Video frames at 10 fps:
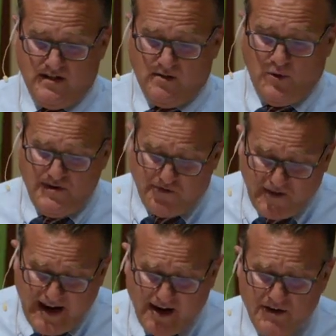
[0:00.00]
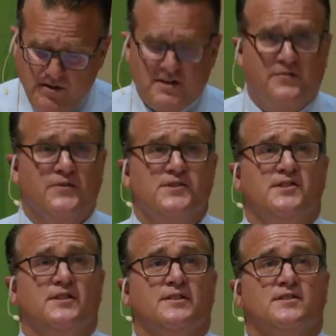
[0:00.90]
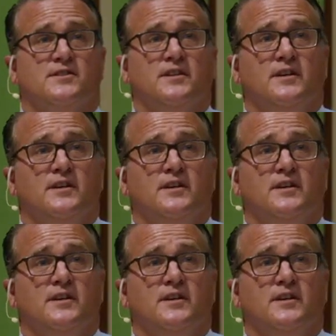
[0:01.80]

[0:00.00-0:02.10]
We value differences.